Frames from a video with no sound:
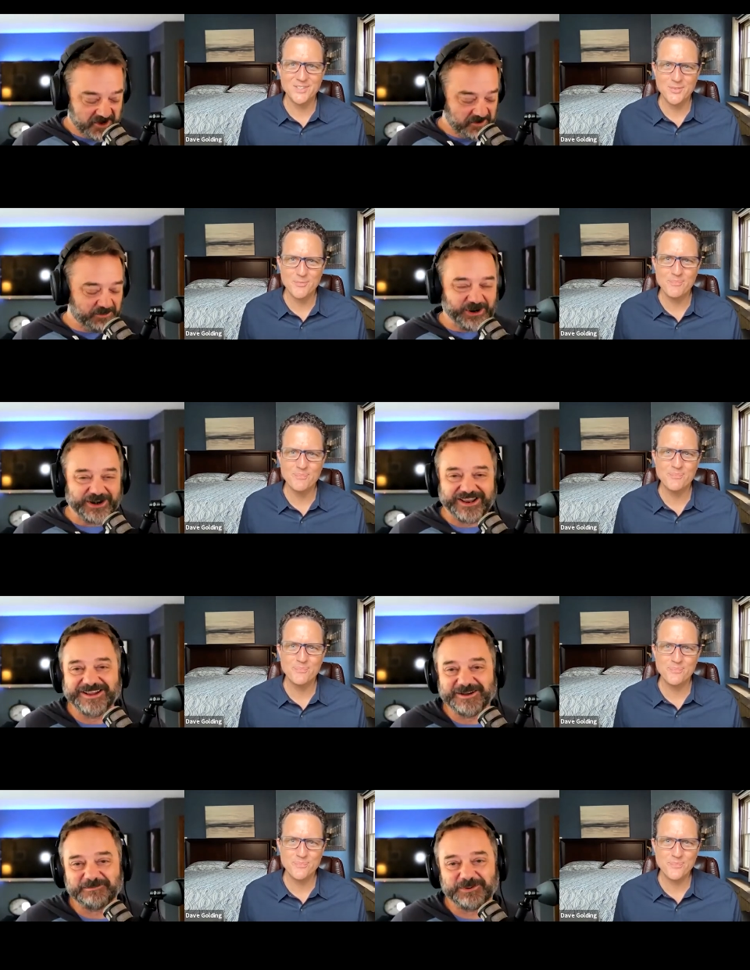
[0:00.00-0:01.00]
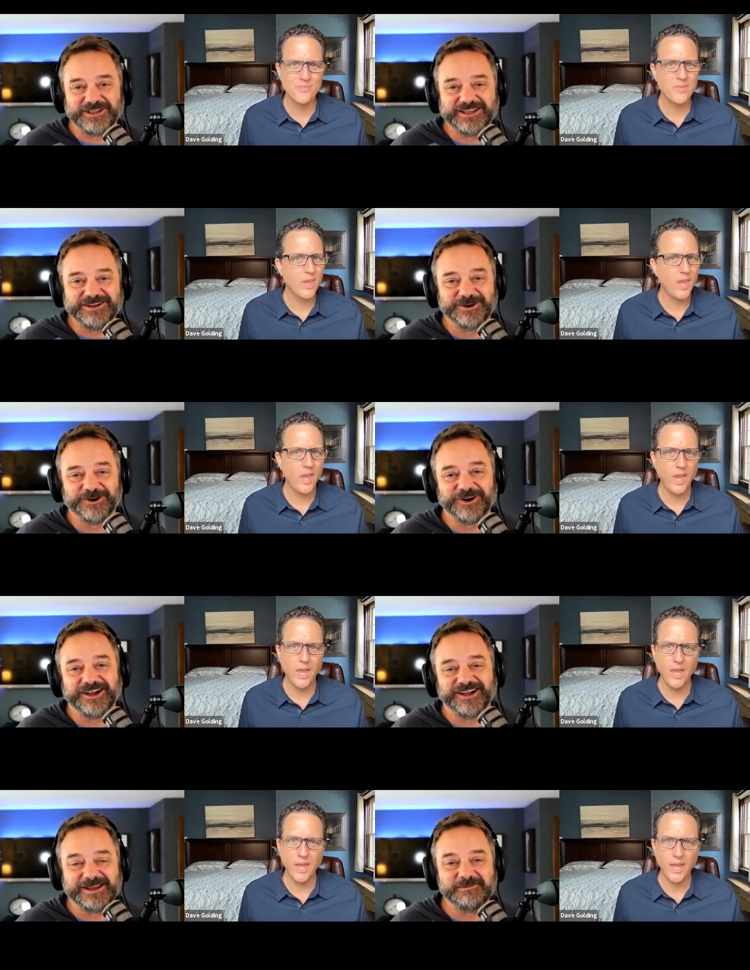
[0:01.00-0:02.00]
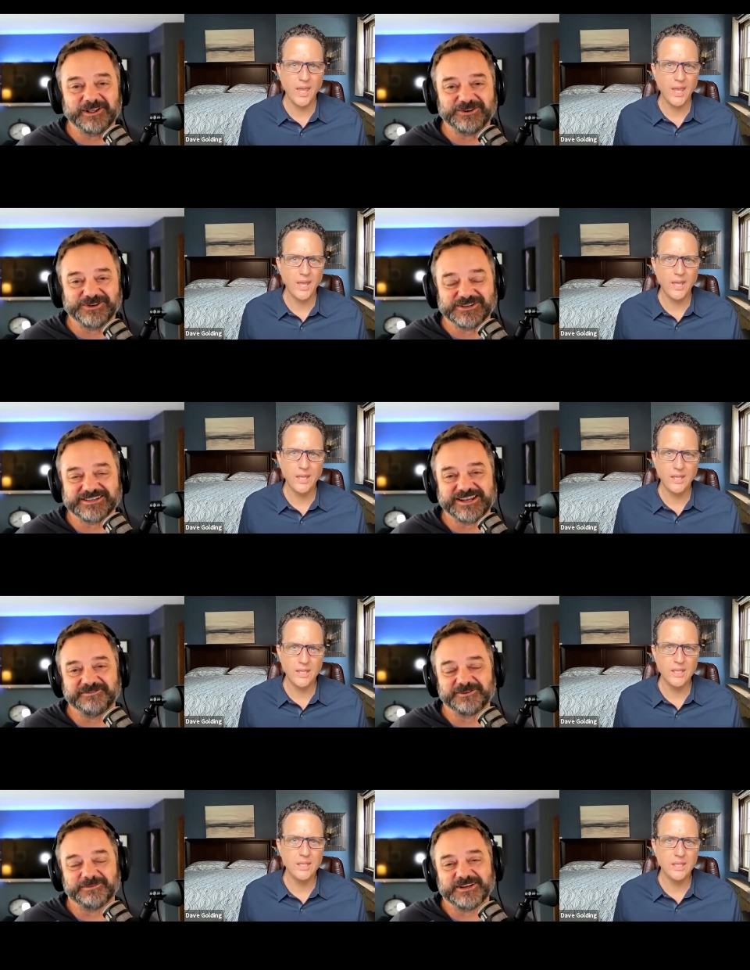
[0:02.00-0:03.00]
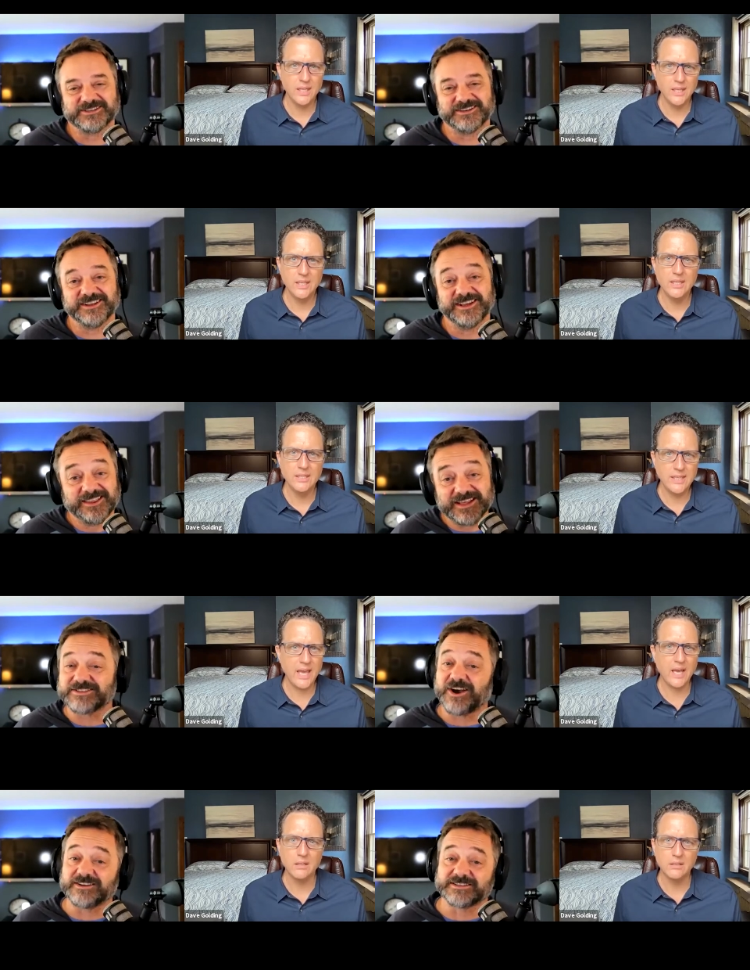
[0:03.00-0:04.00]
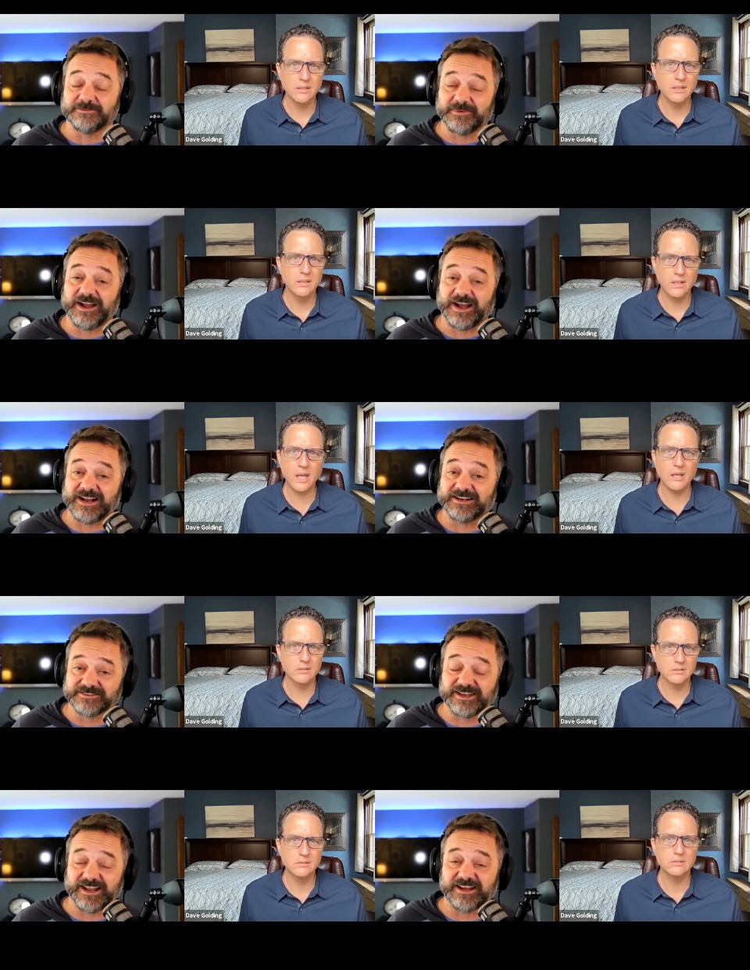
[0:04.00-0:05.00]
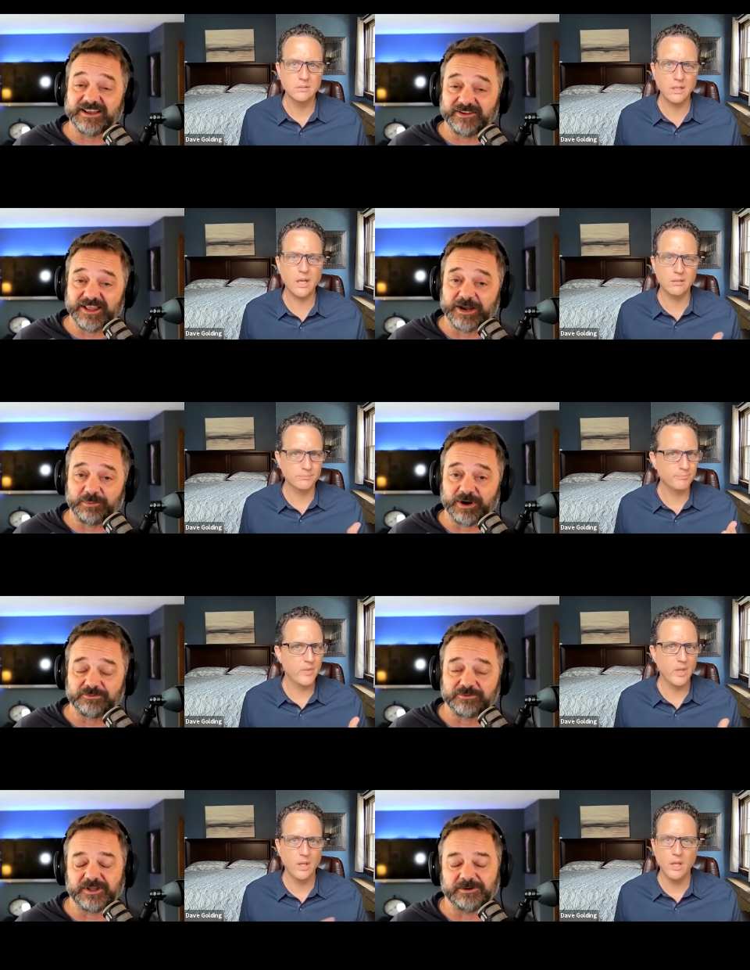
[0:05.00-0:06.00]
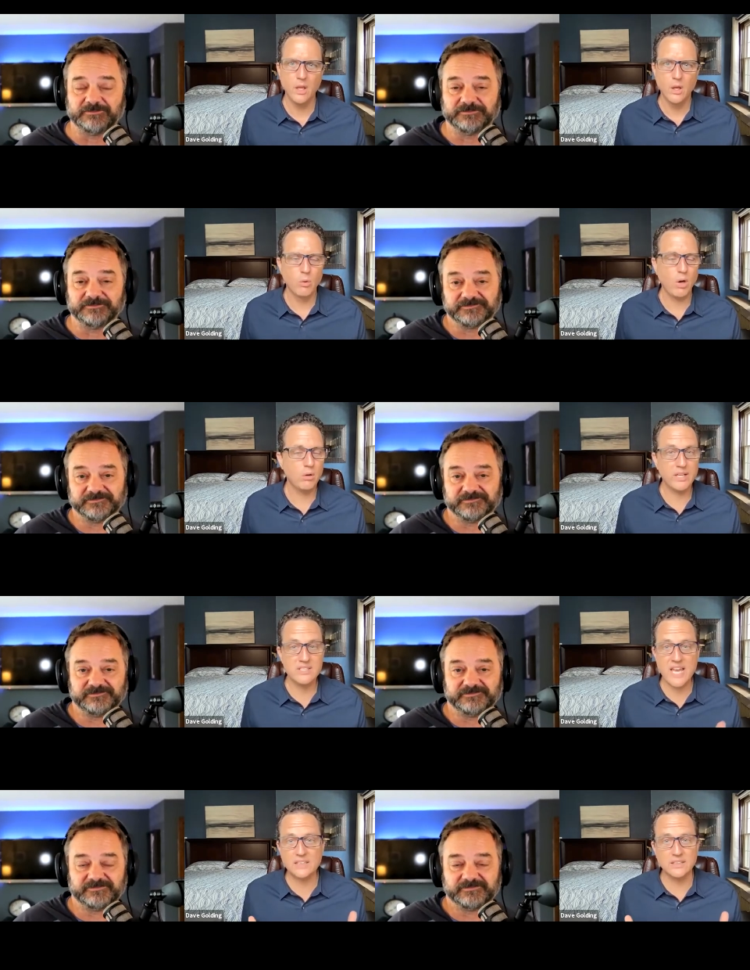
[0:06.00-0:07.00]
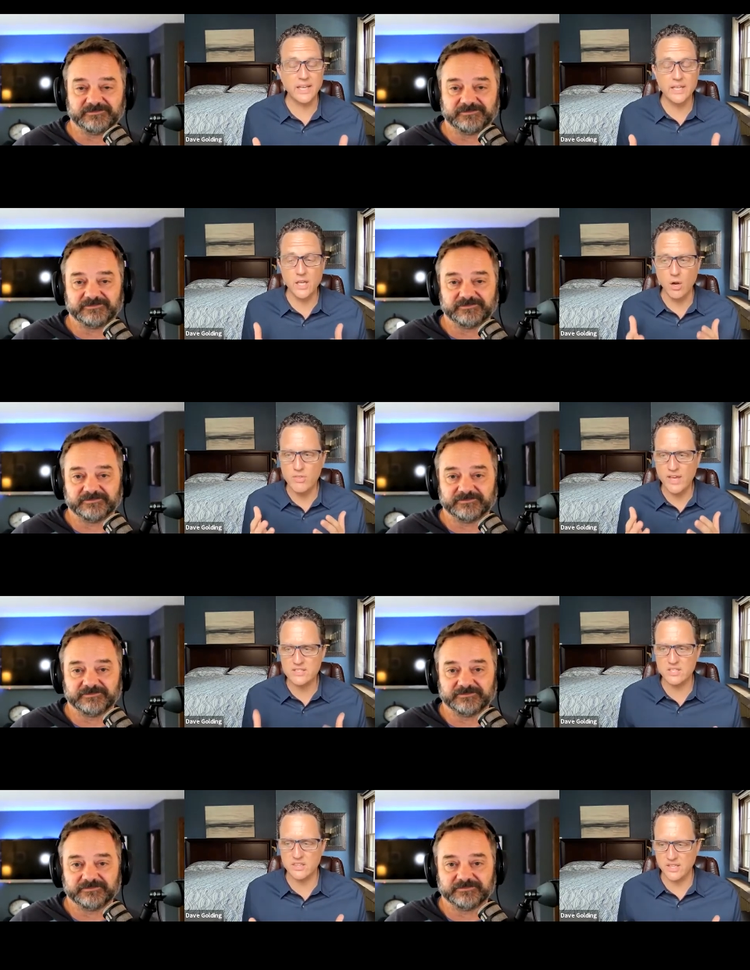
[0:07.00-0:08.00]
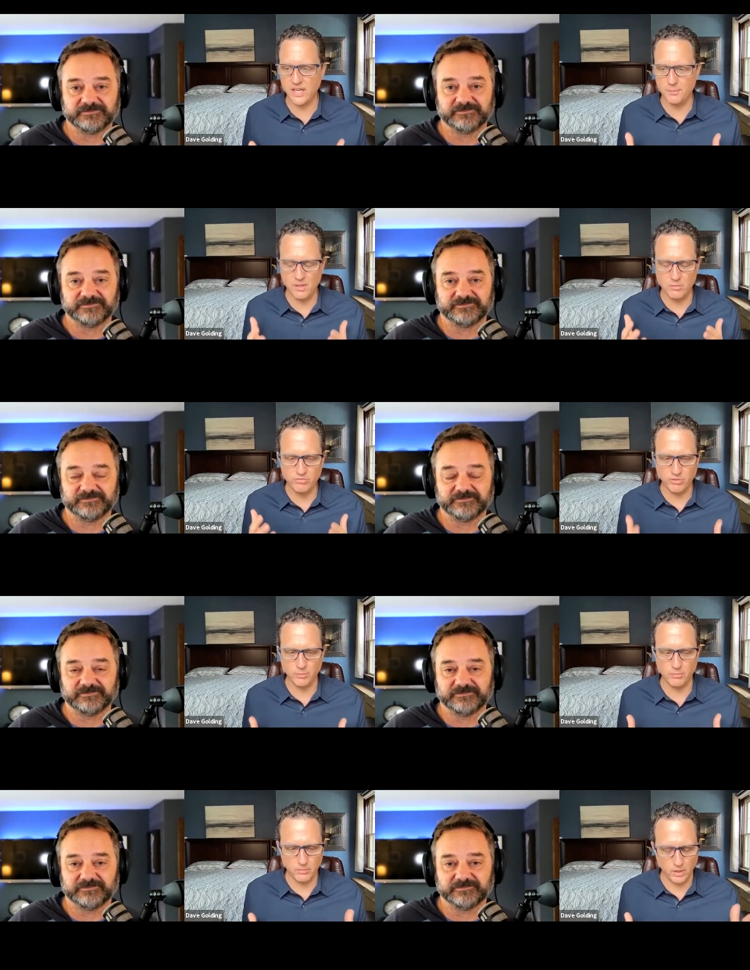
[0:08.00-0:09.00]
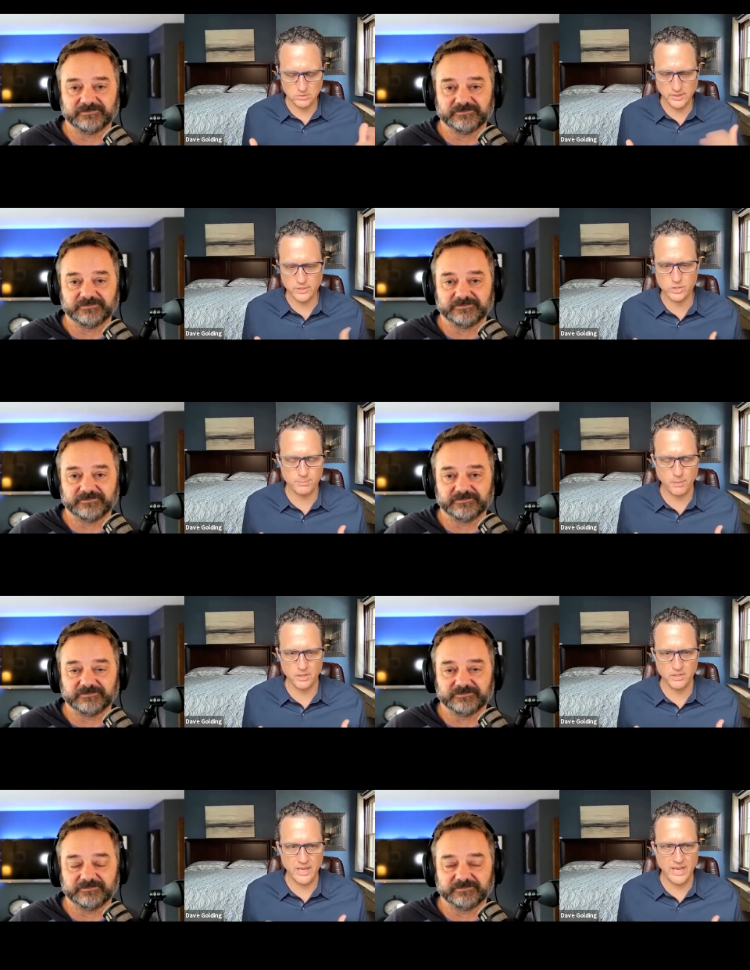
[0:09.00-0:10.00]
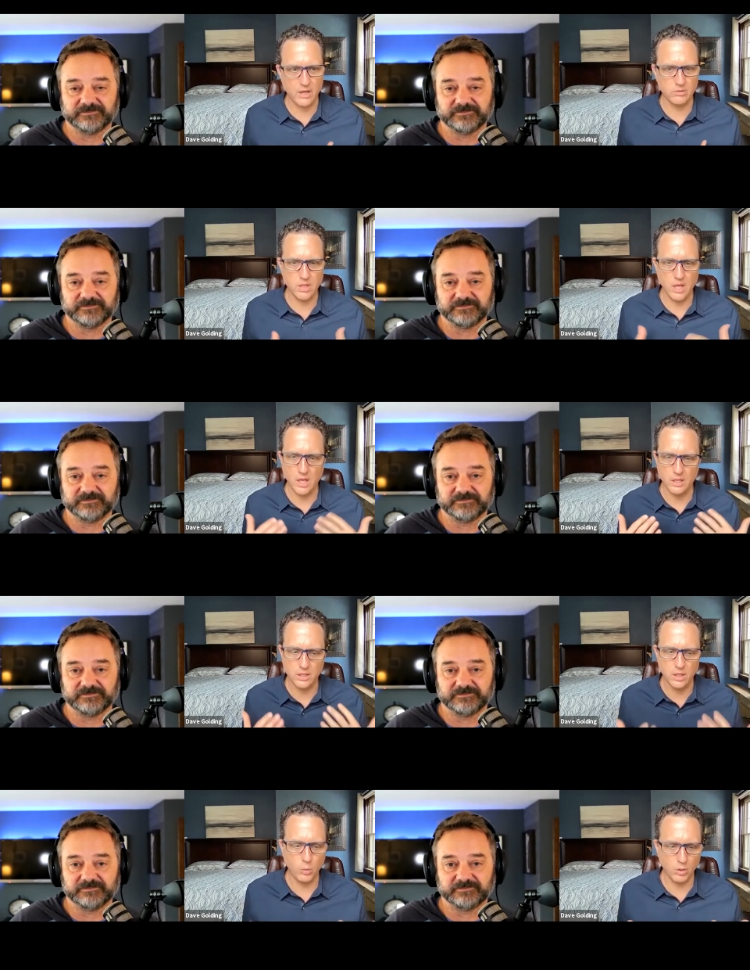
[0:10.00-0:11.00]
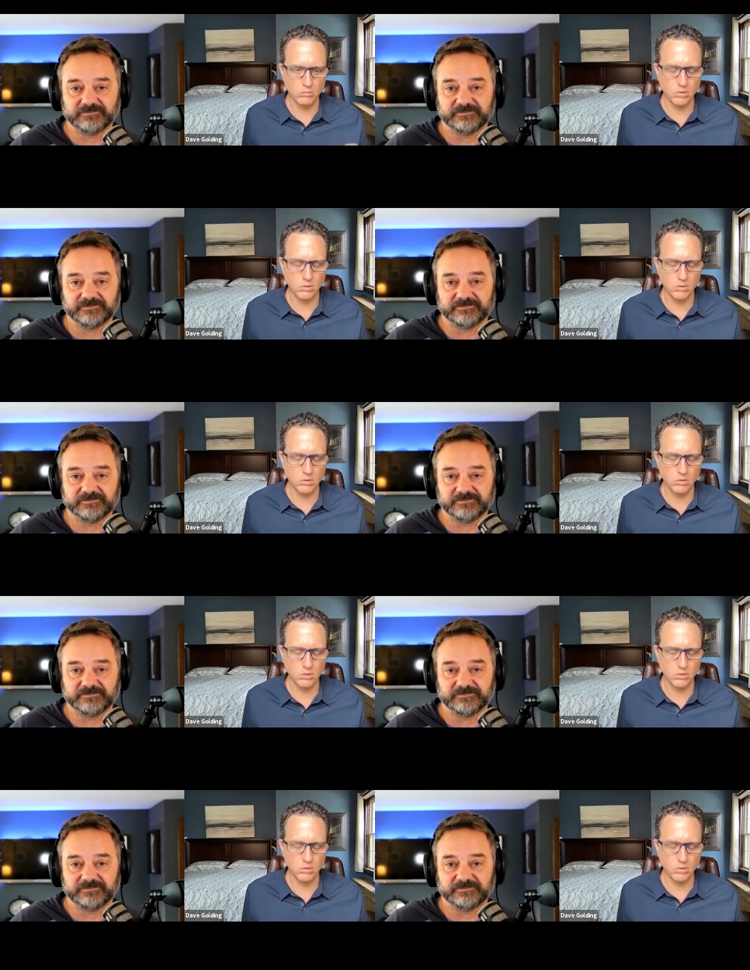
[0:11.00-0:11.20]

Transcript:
Speaker 1: put it put in your uh, email address to get information. That's yeah. awesome. Honestly, yeah. I'll give you a lot of props
Speaker 2: for that. Well, exactly, and you know that's the thing. I mean, from our leadership on down, uh, you know, we're